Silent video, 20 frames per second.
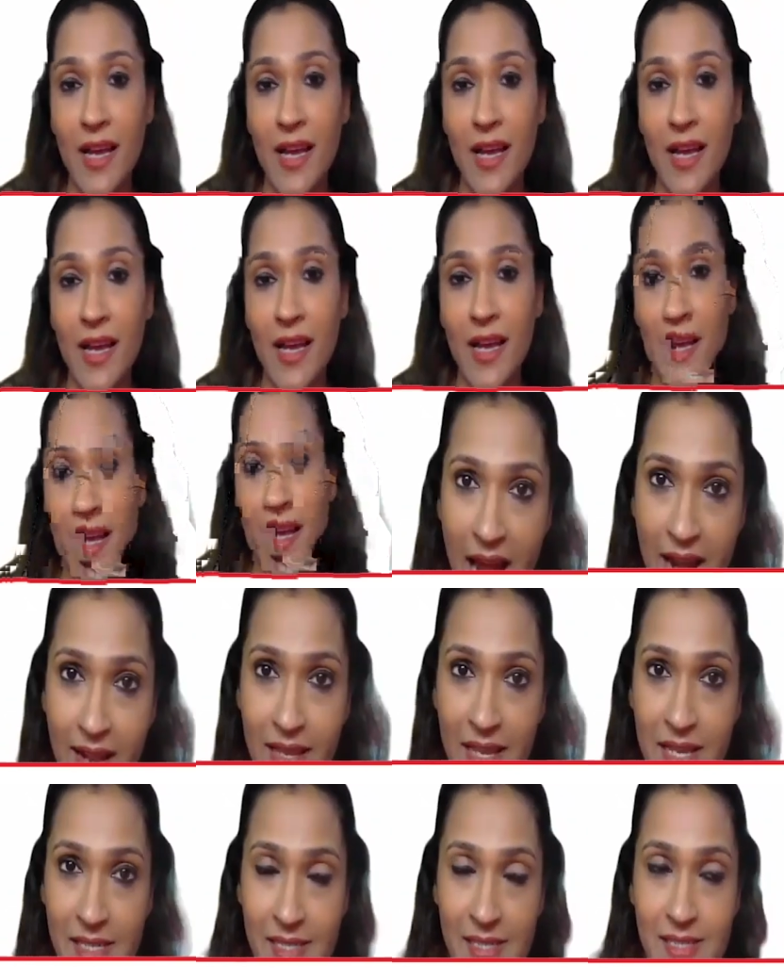
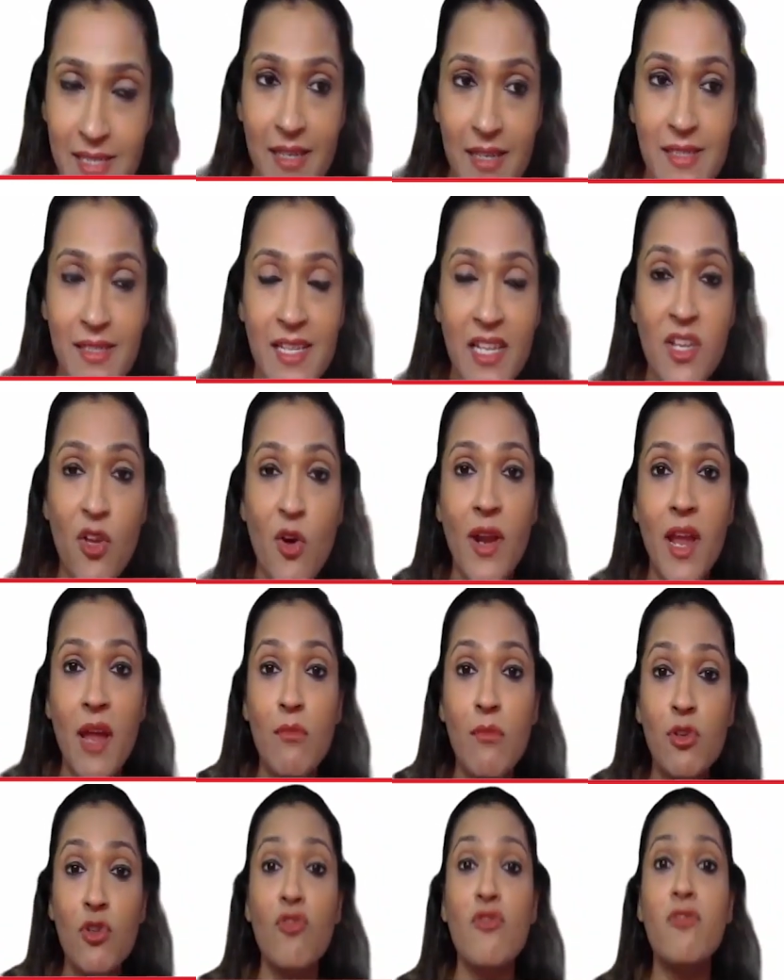understand these skills, and you're
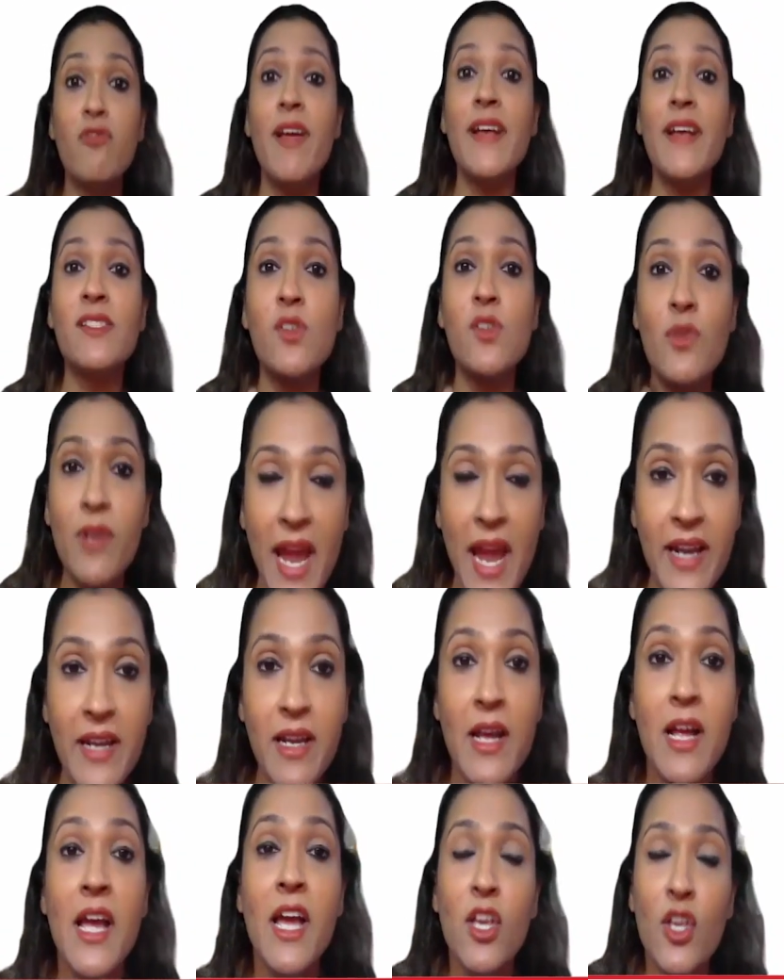able to
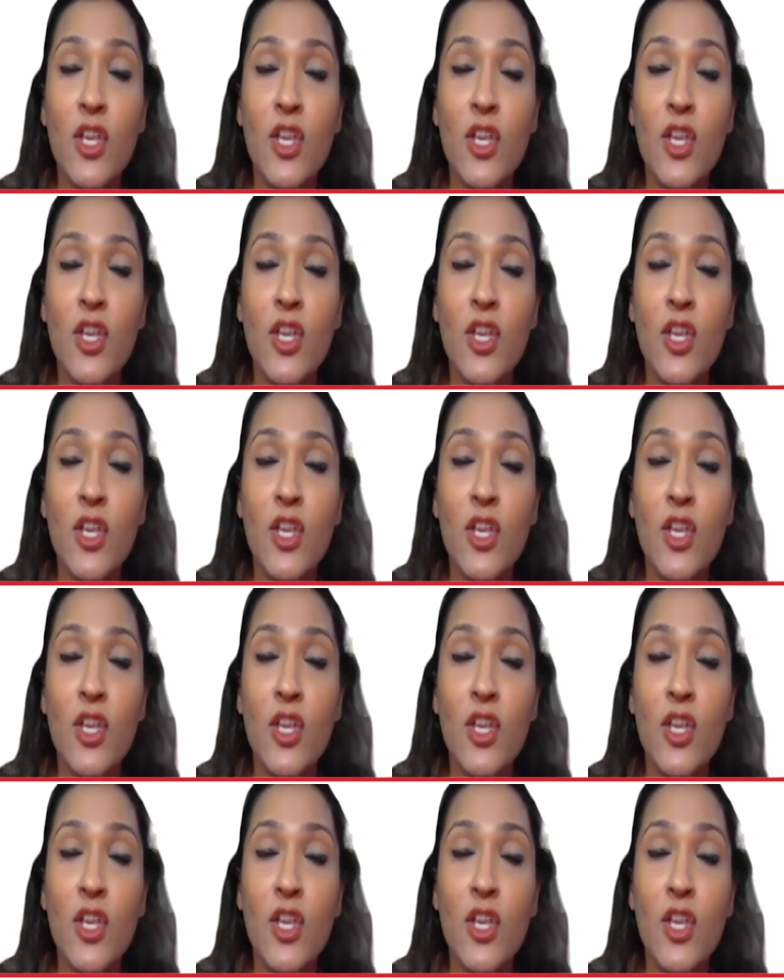resonate